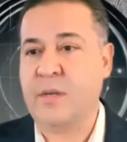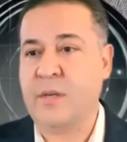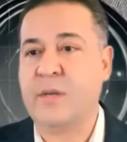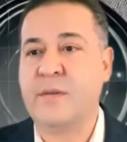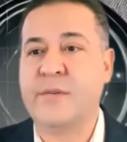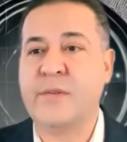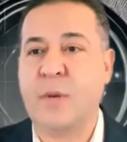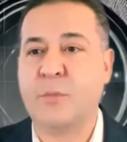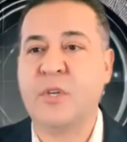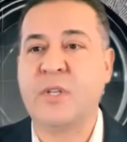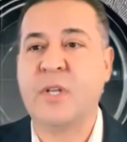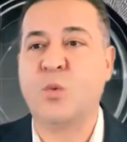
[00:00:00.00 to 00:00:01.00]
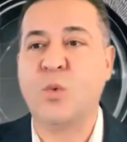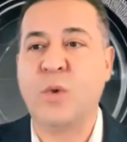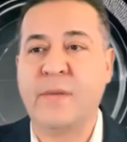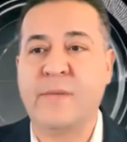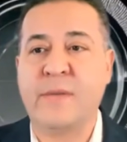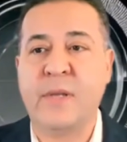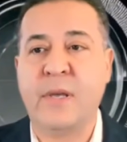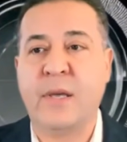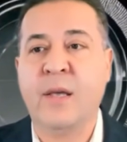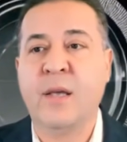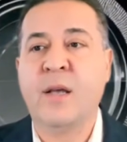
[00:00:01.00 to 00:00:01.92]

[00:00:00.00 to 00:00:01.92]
is something that we see